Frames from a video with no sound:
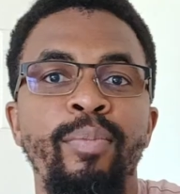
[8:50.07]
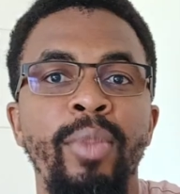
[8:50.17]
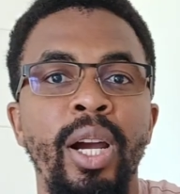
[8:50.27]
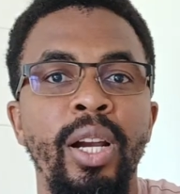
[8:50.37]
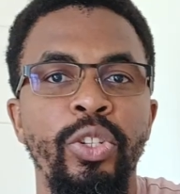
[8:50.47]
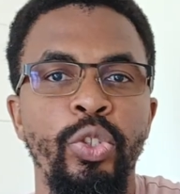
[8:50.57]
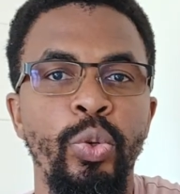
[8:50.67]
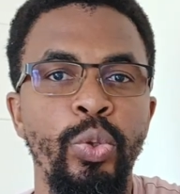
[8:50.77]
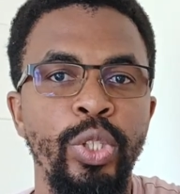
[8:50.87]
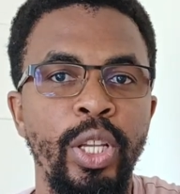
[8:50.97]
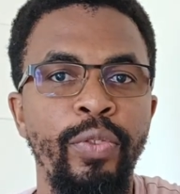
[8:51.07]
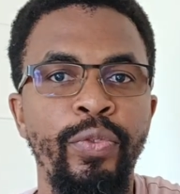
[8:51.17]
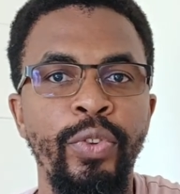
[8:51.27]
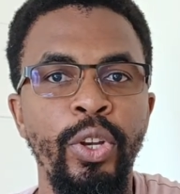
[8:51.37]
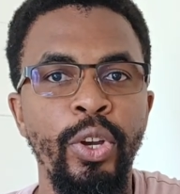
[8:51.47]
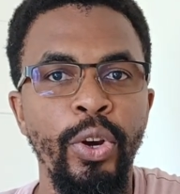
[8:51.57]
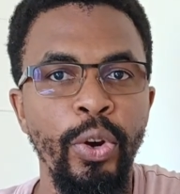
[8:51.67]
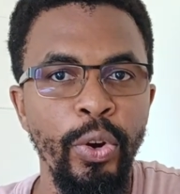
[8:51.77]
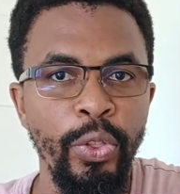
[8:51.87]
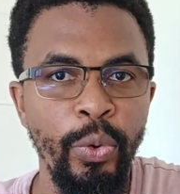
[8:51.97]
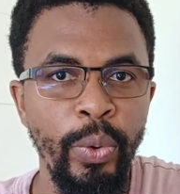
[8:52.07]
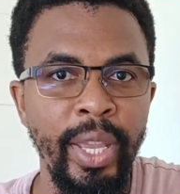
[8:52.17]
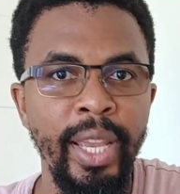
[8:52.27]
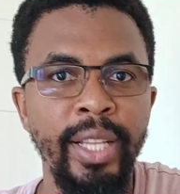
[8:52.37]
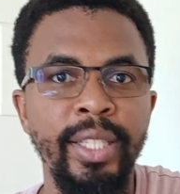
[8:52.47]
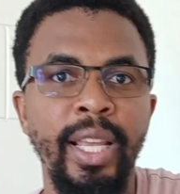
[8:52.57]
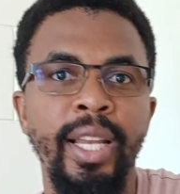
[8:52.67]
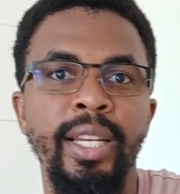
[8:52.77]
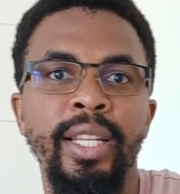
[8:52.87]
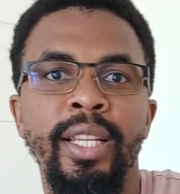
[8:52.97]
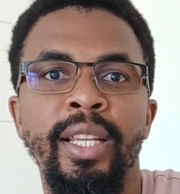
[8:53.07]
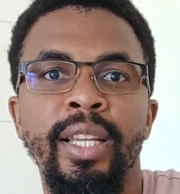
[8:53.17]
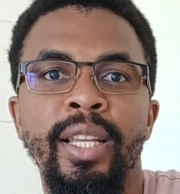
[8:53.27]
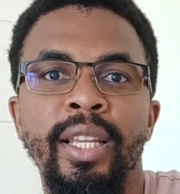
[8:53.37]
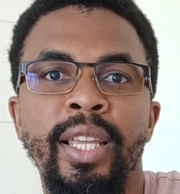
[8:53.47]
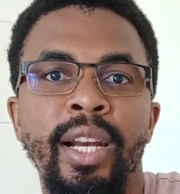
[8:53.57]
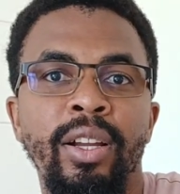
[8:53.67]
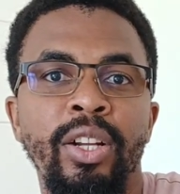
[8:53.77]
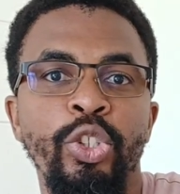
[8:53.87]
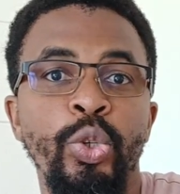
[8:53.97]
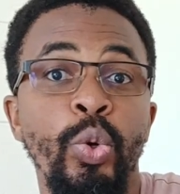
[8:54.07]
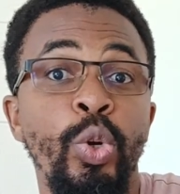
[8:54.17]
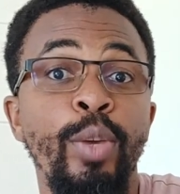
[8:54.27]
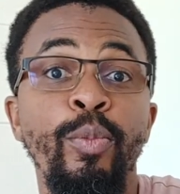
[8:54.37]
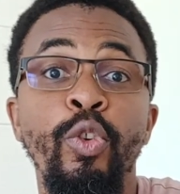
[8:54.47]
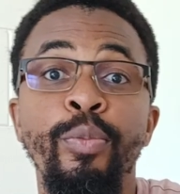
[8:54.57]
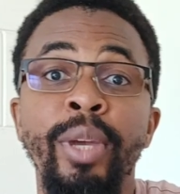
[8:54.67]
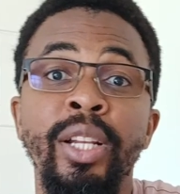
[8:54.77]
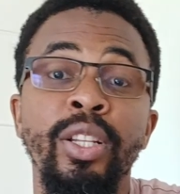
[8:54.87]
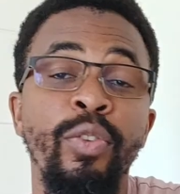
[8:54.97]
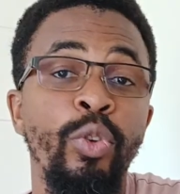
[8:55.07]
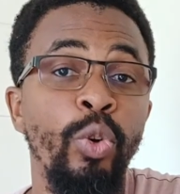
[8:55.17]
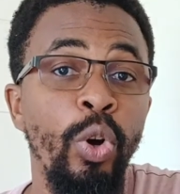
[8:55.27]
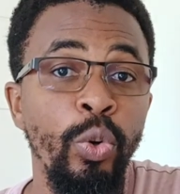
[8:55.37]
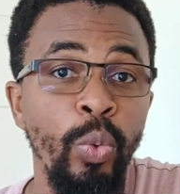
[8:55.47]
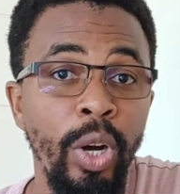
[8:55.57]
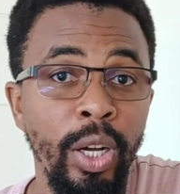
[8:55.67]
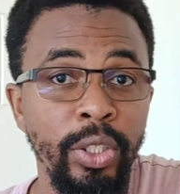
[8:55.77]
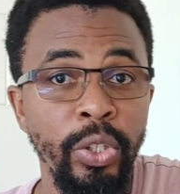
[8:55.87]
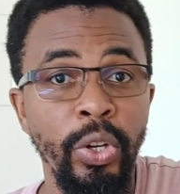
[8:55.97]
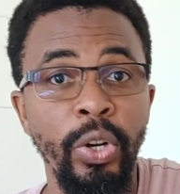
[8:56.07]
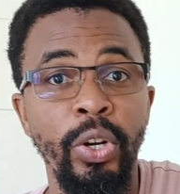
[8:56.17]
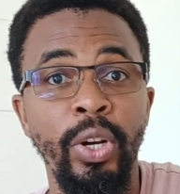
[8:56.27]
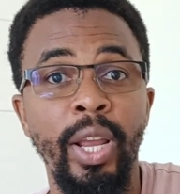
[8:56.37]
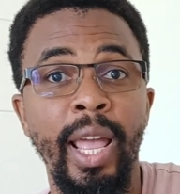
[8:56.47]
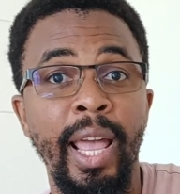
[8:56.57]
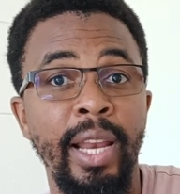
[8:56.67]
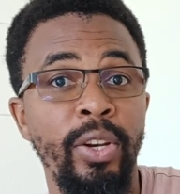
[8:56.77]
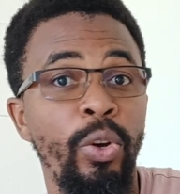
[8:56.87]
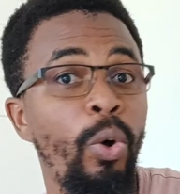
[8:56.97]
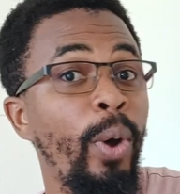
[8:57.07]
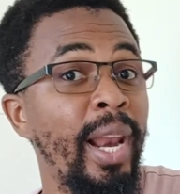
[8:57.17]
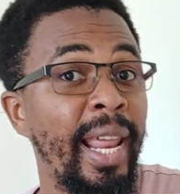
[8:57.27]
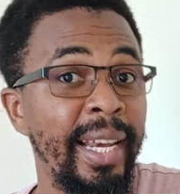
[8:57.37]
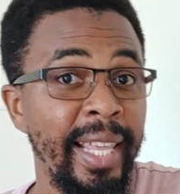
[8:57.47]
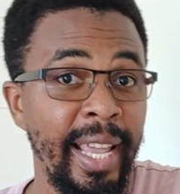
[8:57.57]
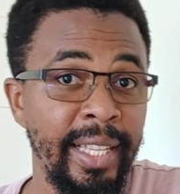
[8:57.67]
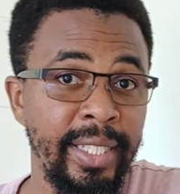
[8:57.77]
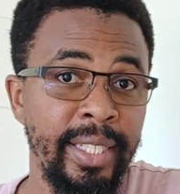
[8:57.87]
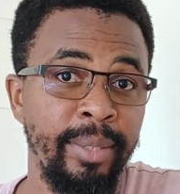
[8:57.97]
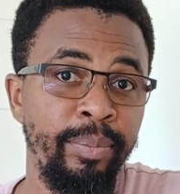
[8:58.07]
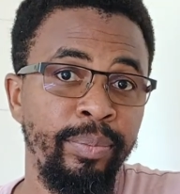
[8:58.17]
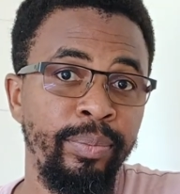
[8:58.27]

mark zones of earthquakes and can control the movement of groundwater and oil and gas.